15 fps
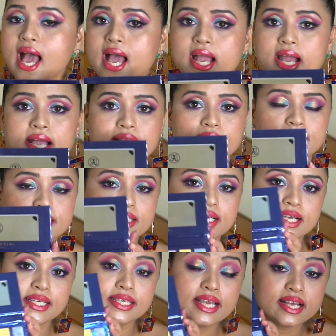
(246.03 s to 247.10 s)
And
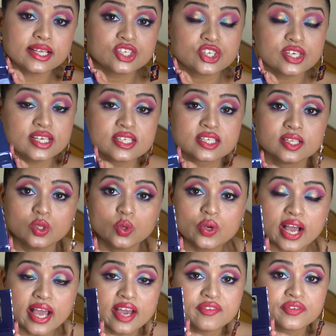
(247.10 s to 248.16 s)
yeah, today's
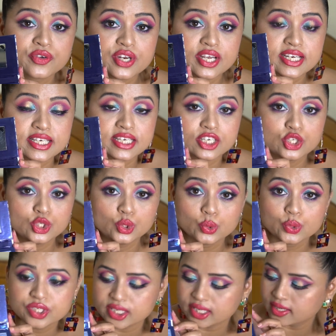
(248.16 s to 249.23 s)
look I have created
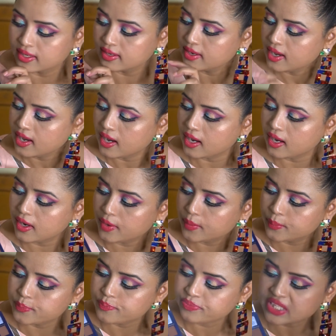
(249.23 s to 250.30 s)
using
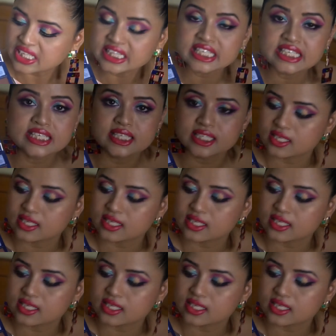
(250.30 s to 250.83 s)
this